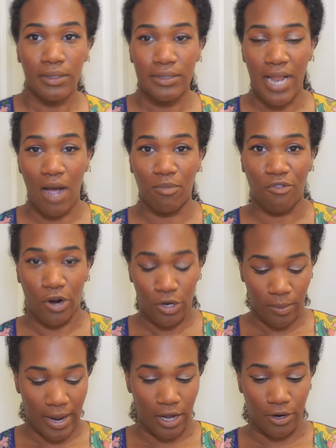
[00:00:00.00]
Now, before I
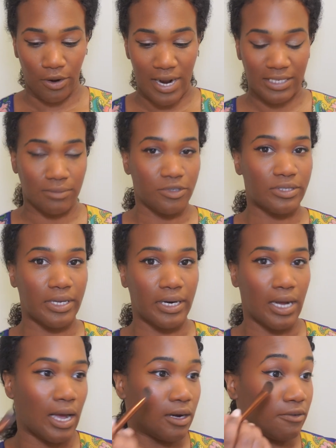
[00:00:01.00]
do my under eyes, I'm just gonna
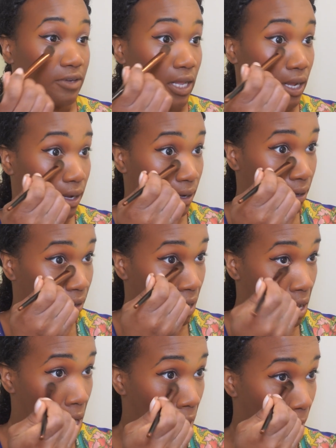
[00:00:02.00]
kind of like
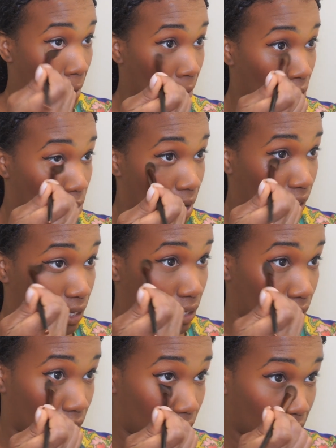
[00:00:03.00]
go back
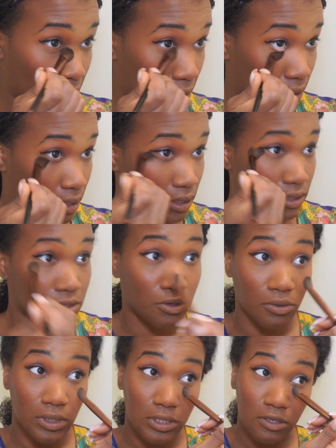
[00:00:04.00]
and get this
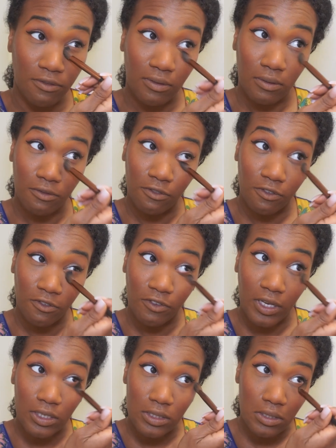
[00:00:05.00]
crease
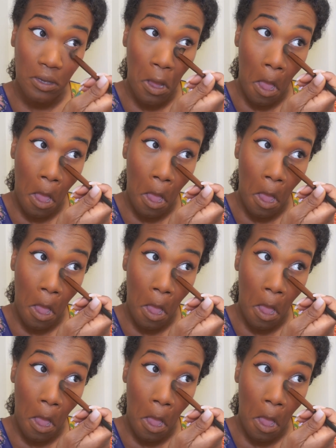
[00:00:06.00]
fixed.